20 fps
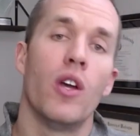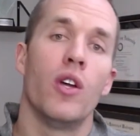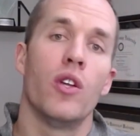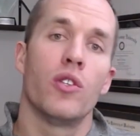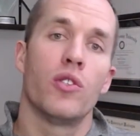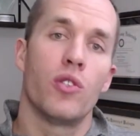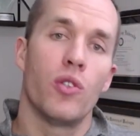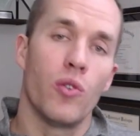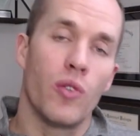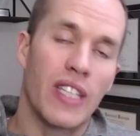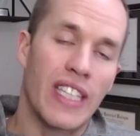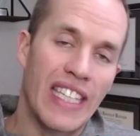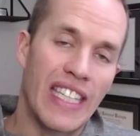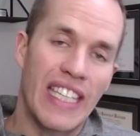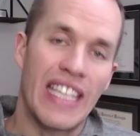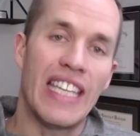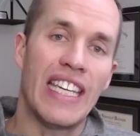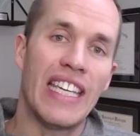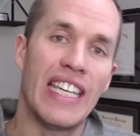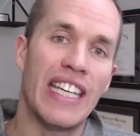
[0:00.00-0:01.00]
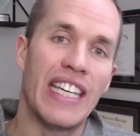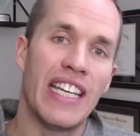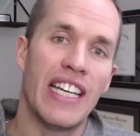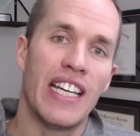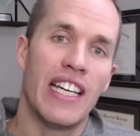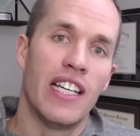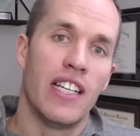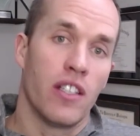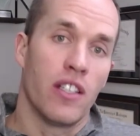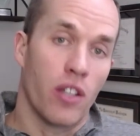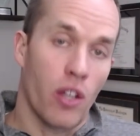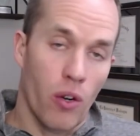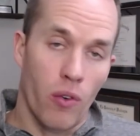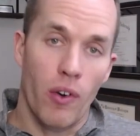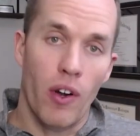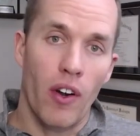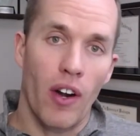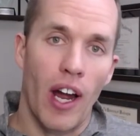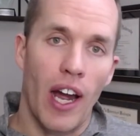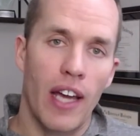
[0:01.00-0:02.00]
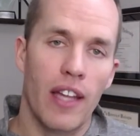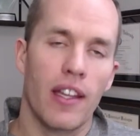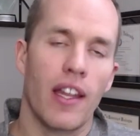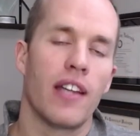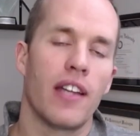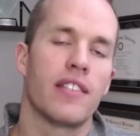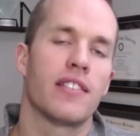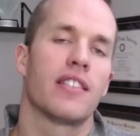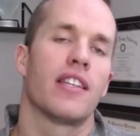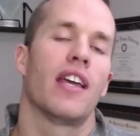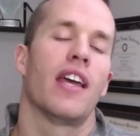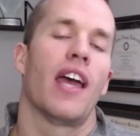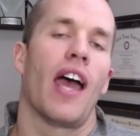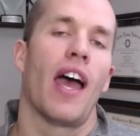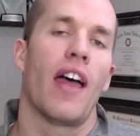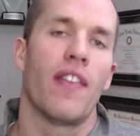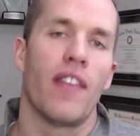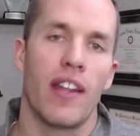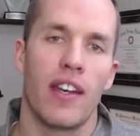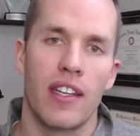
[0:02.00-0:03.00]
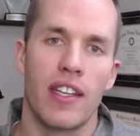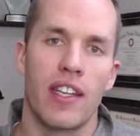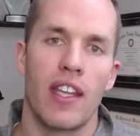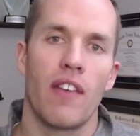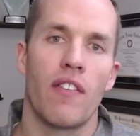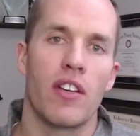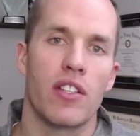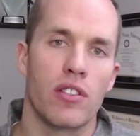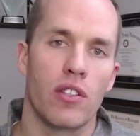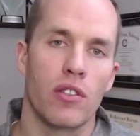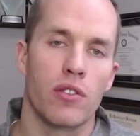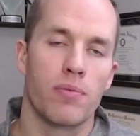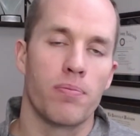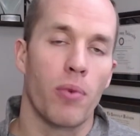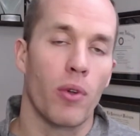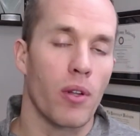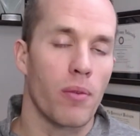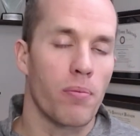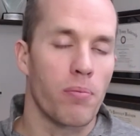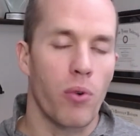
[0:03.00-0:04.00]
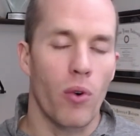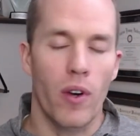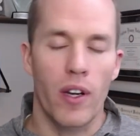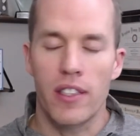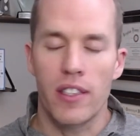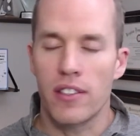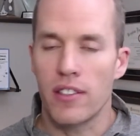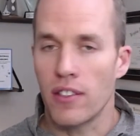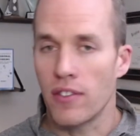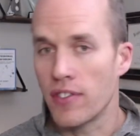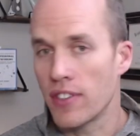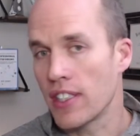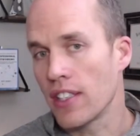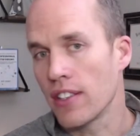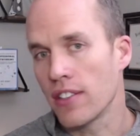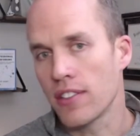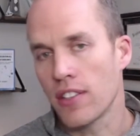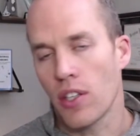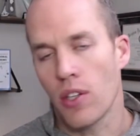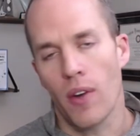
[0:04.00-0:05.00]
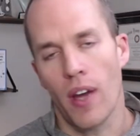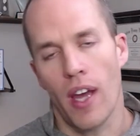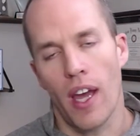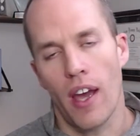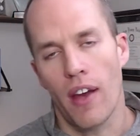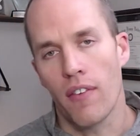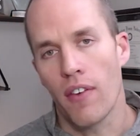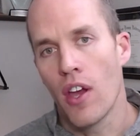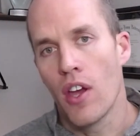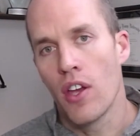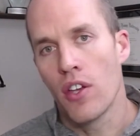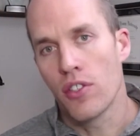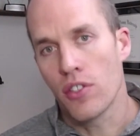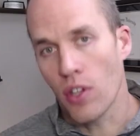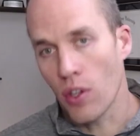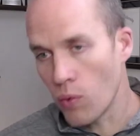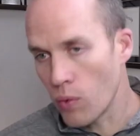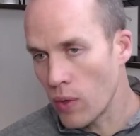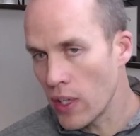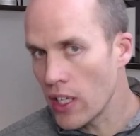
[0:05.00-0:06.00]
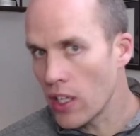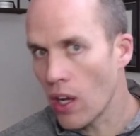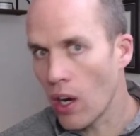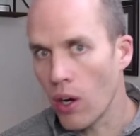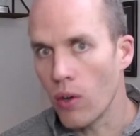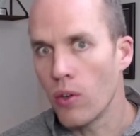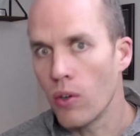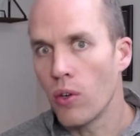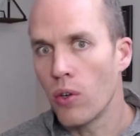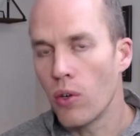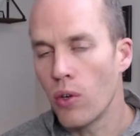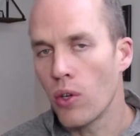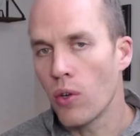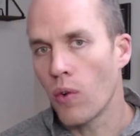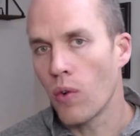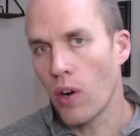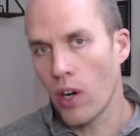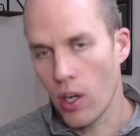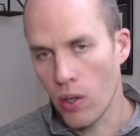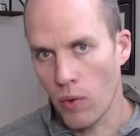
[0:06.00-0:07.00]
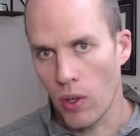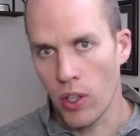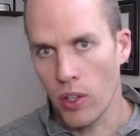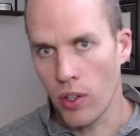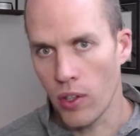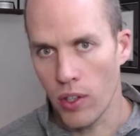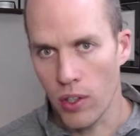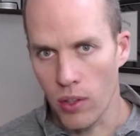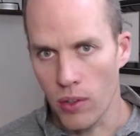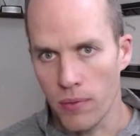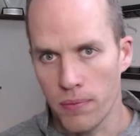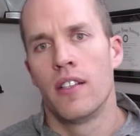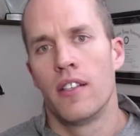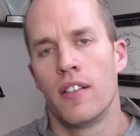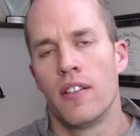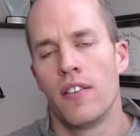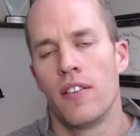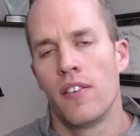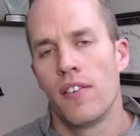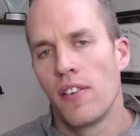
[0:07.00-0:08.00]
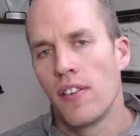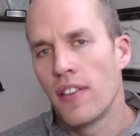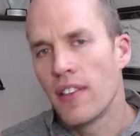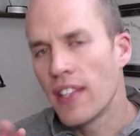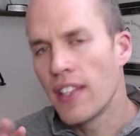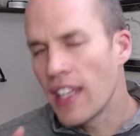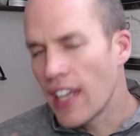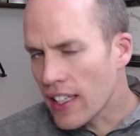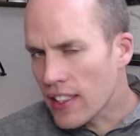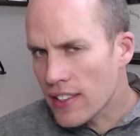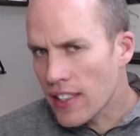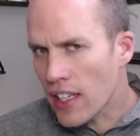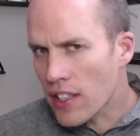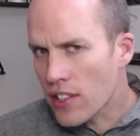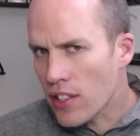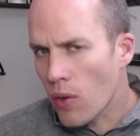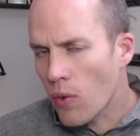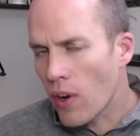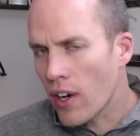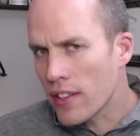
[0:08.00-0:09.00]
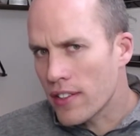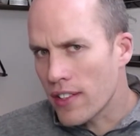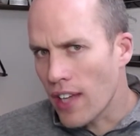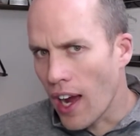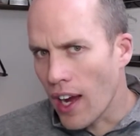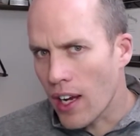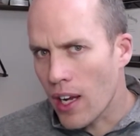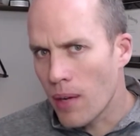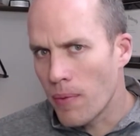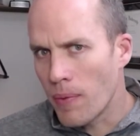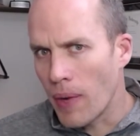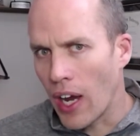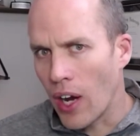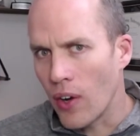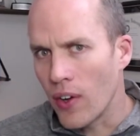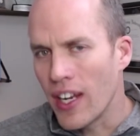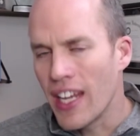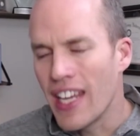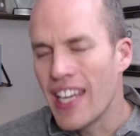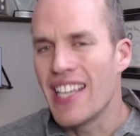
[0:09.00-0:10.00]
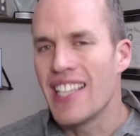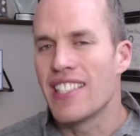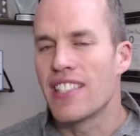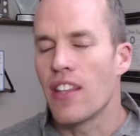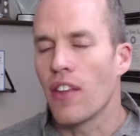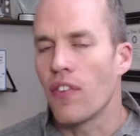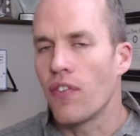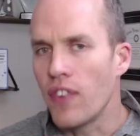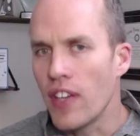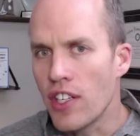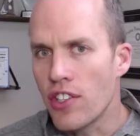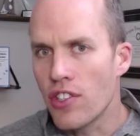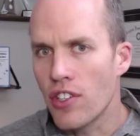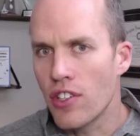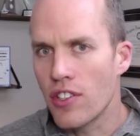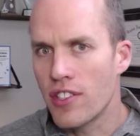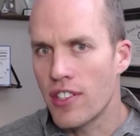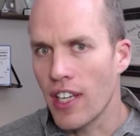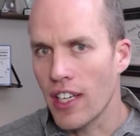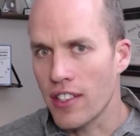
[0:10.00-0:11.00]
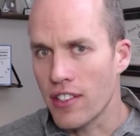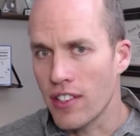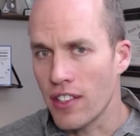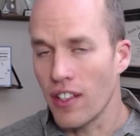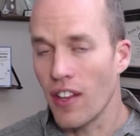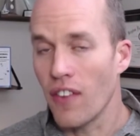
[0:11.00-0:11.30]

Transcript: to key career highlights, and then give us those bullet points of skills that you have so that we know who you are and what you can do. The next section I want to talk about is the featured section. The